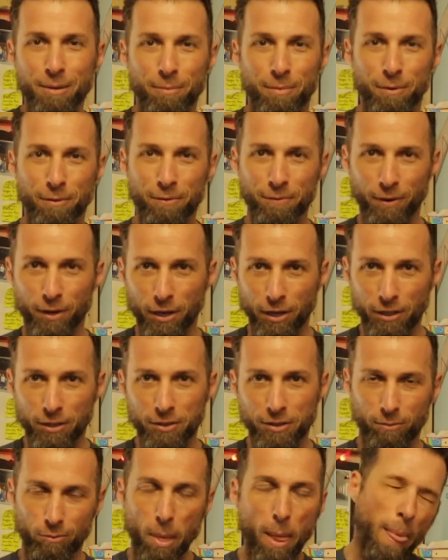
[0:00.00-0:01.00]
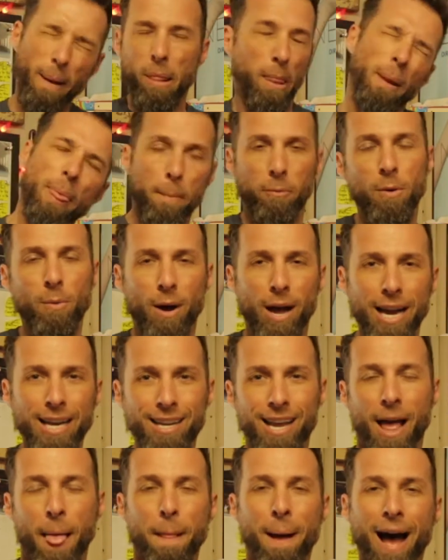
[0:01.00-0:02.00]
But first,
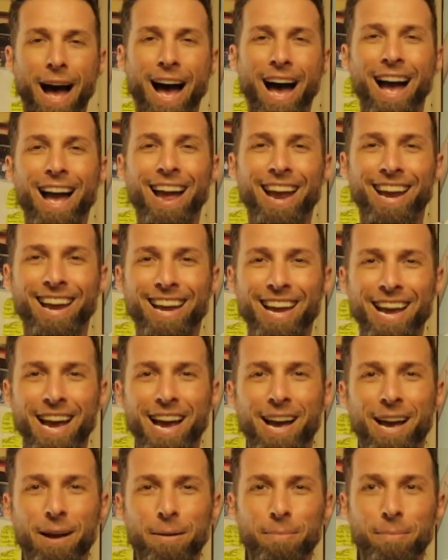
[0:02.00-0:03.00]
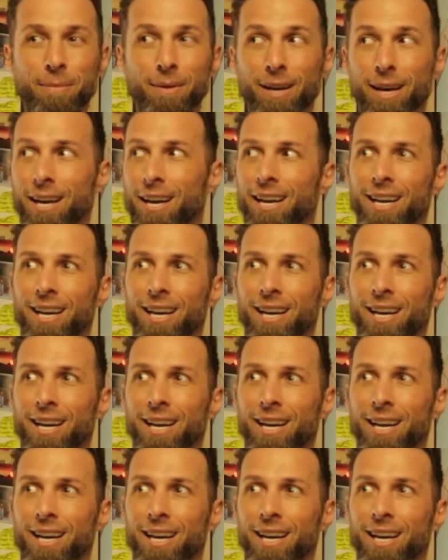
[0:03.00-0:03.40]
rewind, I am